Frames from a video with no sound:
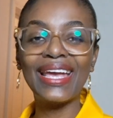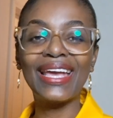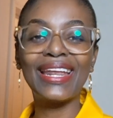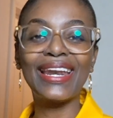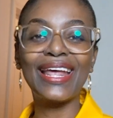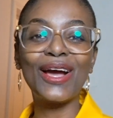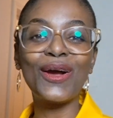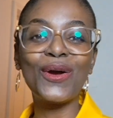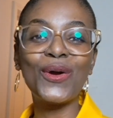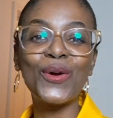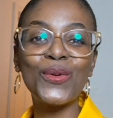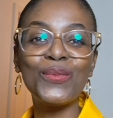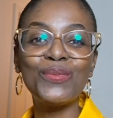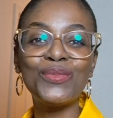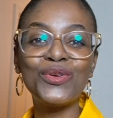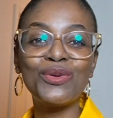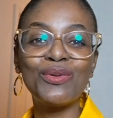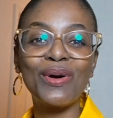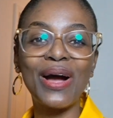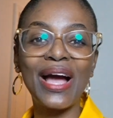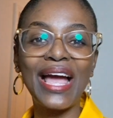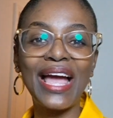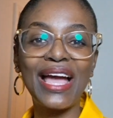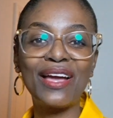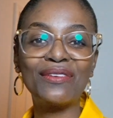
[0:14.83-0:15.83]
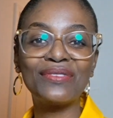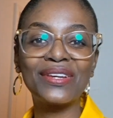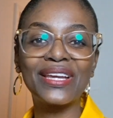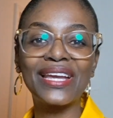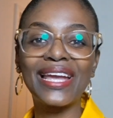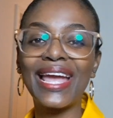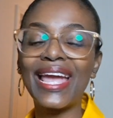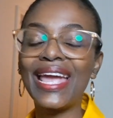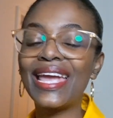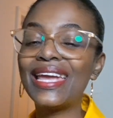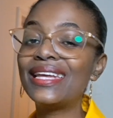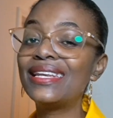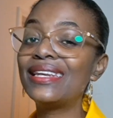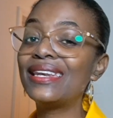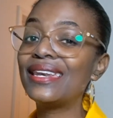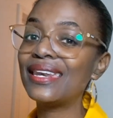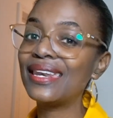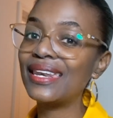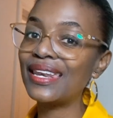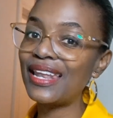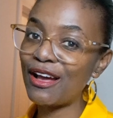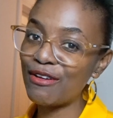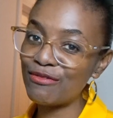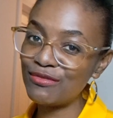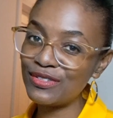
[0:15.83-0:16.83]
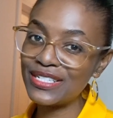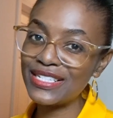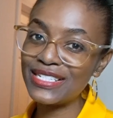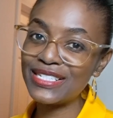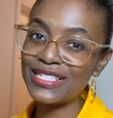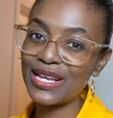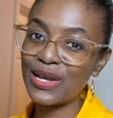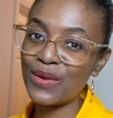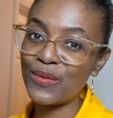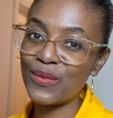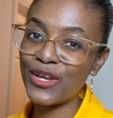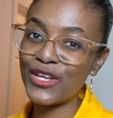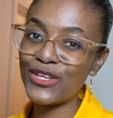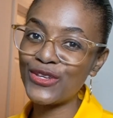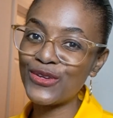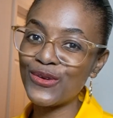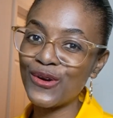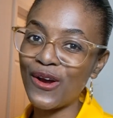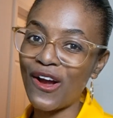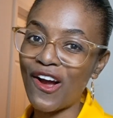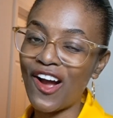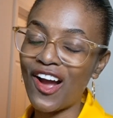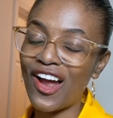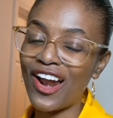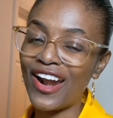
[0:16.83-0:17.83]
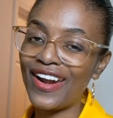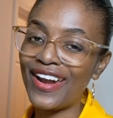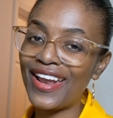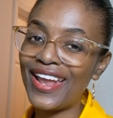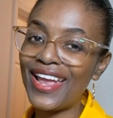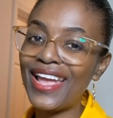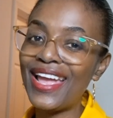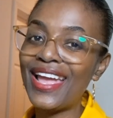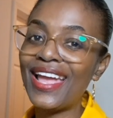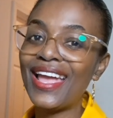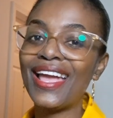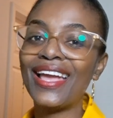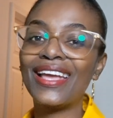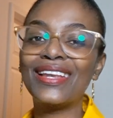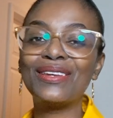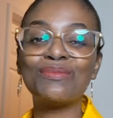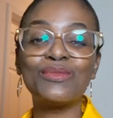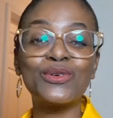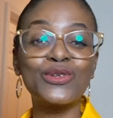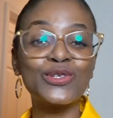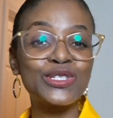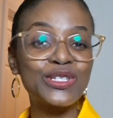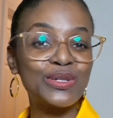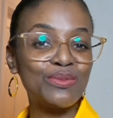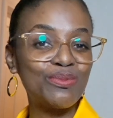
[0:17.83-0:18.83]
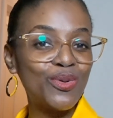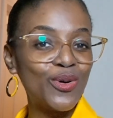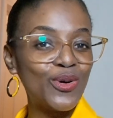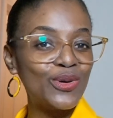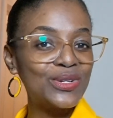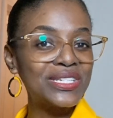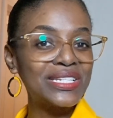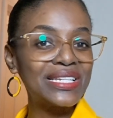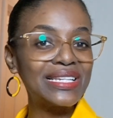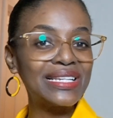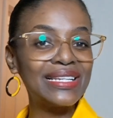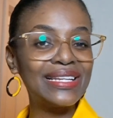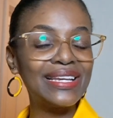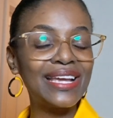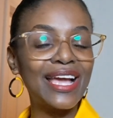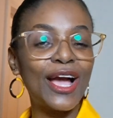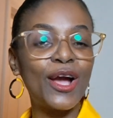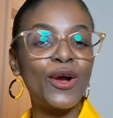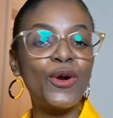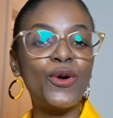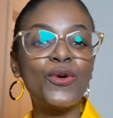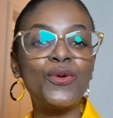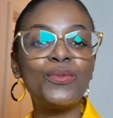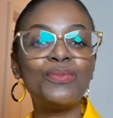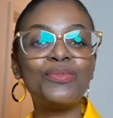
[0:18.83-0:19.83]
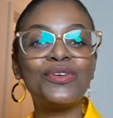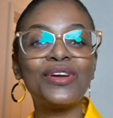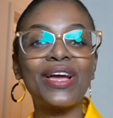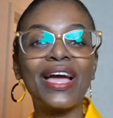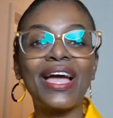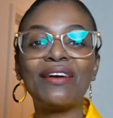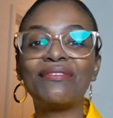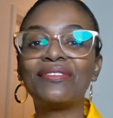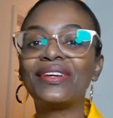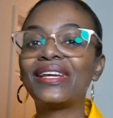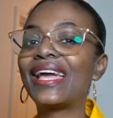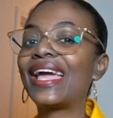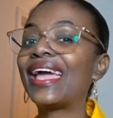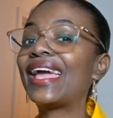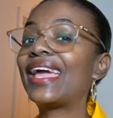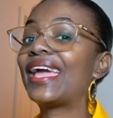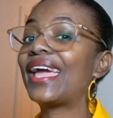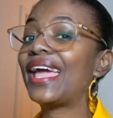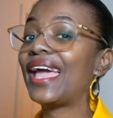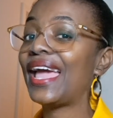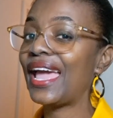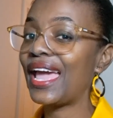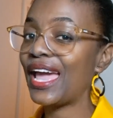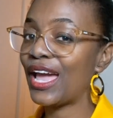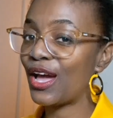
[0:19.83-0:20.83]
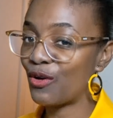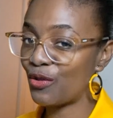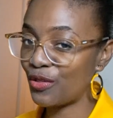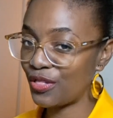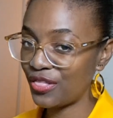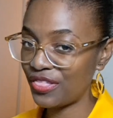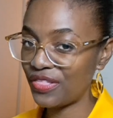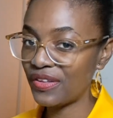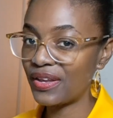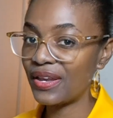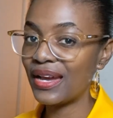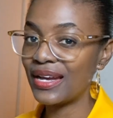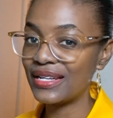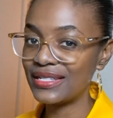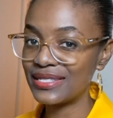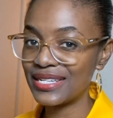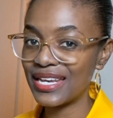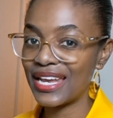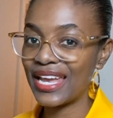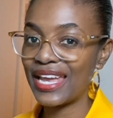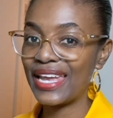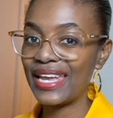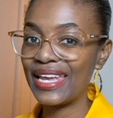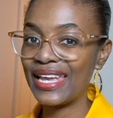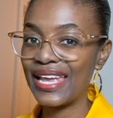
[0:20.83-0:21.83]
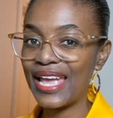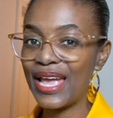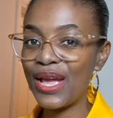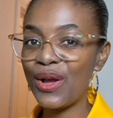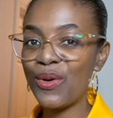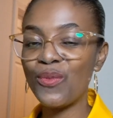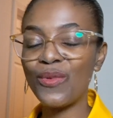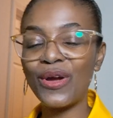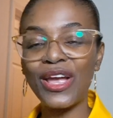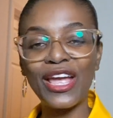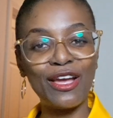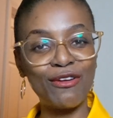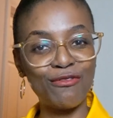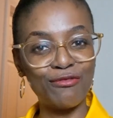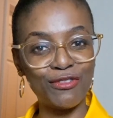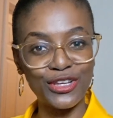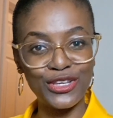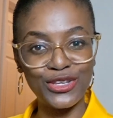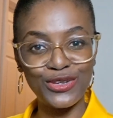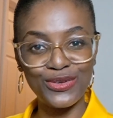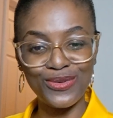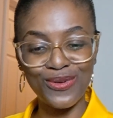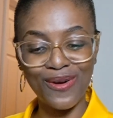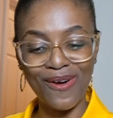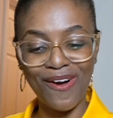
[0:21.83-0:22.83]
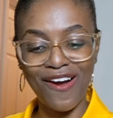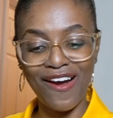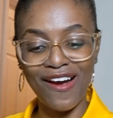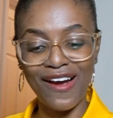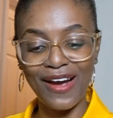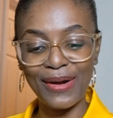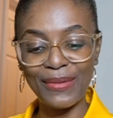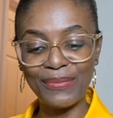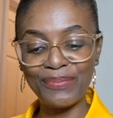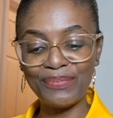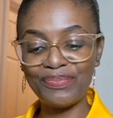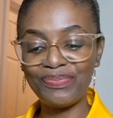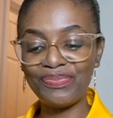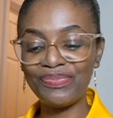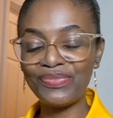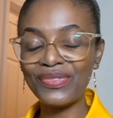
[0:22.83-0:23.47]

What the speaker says: And I hope you are having a lovely day where you are. And most importantly, I hope you're having a healthier day wherever you are.